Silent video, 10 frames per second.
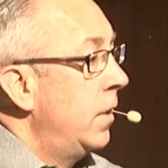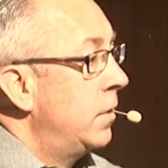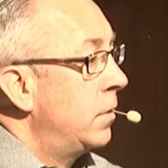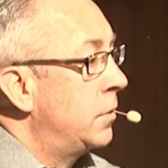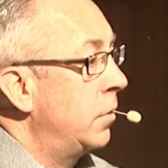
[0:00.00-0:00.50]

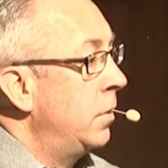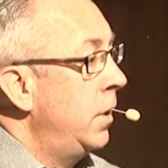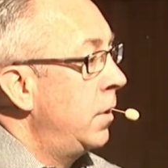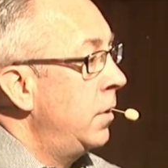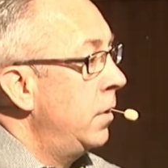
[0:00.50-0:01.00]
So
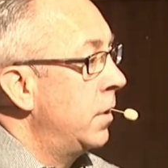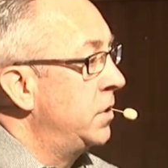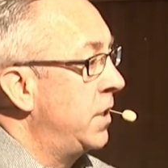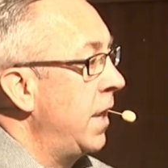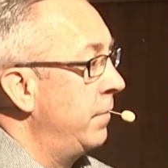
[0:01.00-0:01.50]
here is
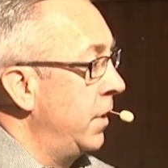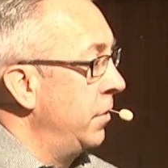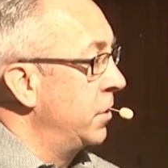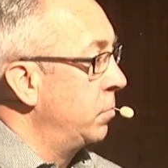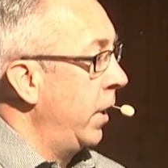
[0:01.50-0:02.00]
David in
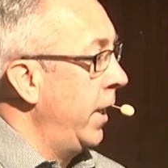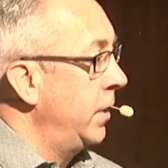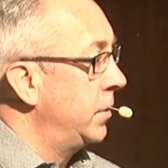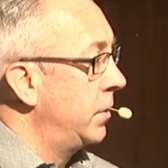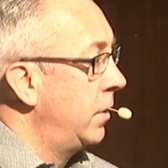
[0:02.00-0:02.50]
this
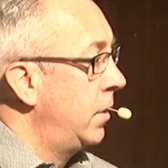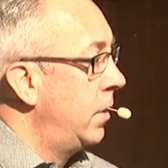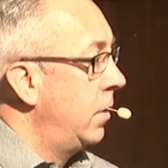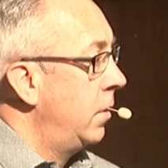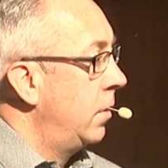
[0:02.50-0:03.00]
place.
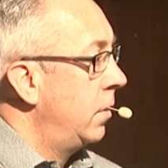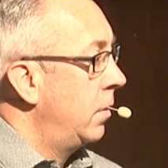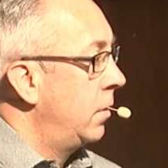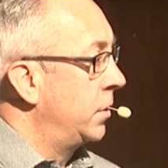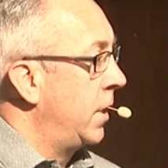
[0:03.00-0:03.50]

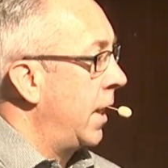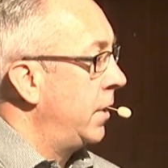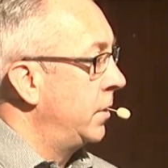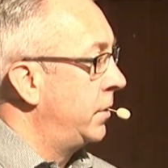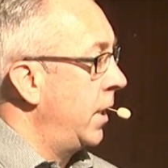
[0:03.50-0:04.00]
Does God
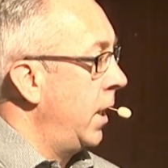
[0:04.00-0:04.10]
just say,